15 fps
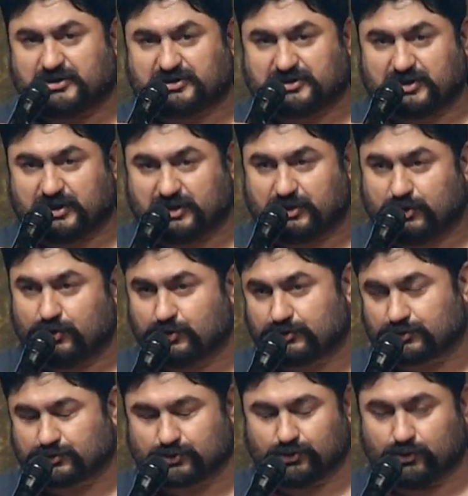she
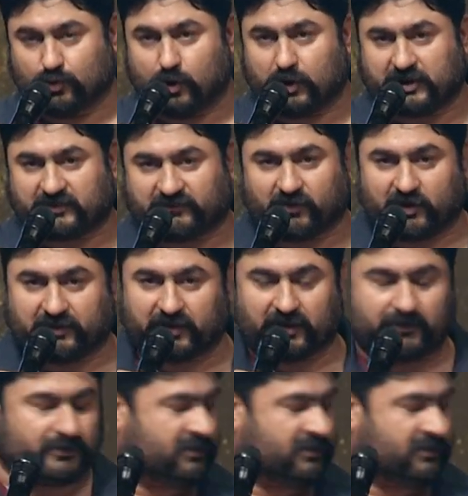used to work for the